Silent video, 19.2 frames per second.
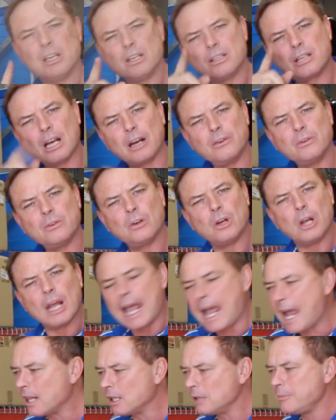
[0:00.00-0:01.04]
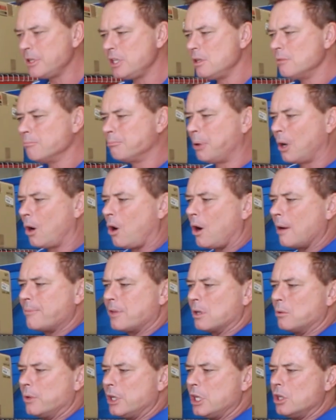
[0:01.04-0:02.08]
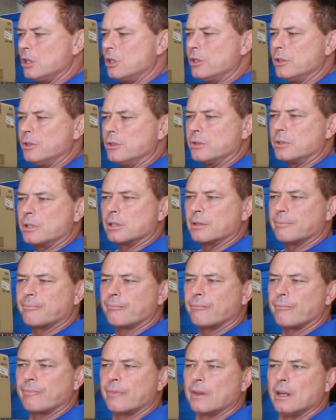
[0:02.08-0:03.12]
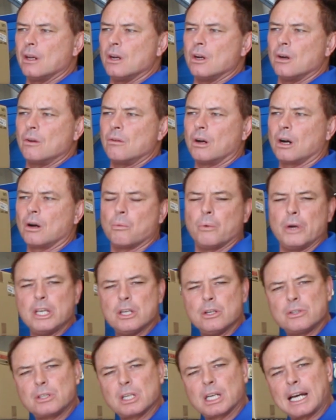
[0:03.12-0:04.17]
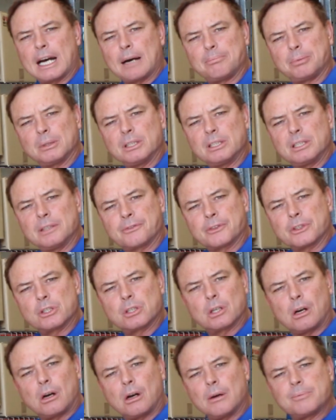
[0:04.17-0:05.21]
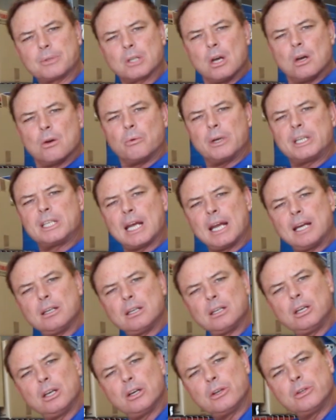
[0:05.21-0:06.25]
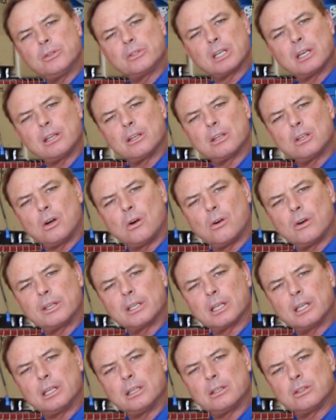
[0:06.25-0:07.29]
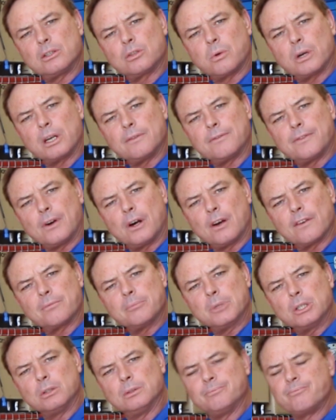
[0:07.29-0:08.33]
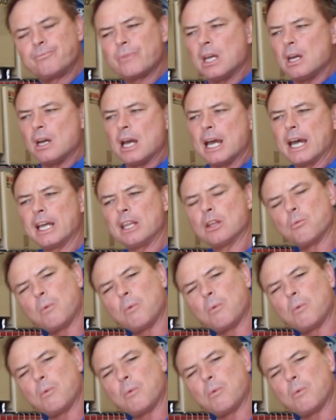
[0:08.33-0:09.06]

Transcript: So aluminium pipe that we use, right? We use a couple of different types. We tend to use either 19 and 25 mil, either